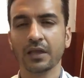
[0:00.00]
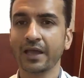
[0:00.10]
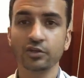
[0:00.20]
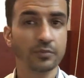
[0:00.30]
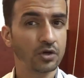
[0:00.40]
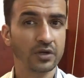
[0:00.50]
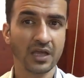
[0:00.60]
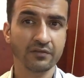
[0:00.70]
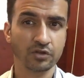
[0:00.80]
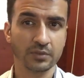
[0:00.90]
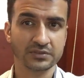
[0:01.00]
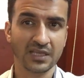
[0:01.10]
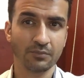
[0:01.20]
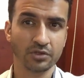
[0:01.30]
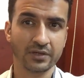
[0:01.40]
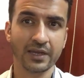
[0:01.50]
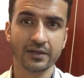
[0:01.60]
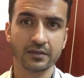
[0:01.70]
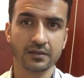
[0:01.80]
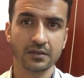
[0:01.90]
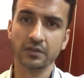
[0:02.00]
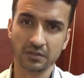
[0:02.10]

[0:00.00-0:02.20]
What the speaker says: and you may not have so much time on your hand.